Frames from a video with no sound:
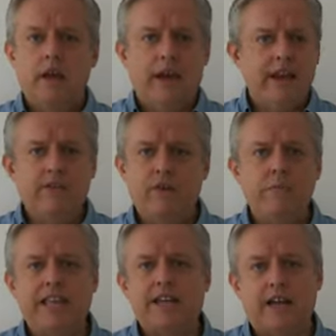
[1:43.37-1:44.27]
and even
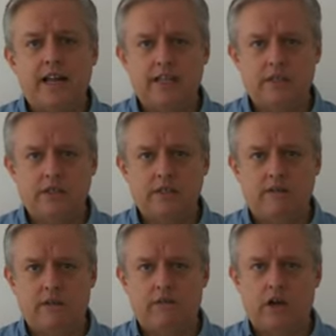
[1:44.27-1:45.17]
methodologies
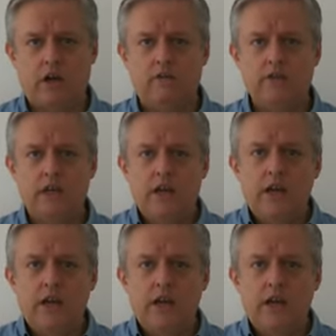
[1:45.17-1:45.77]
have evolved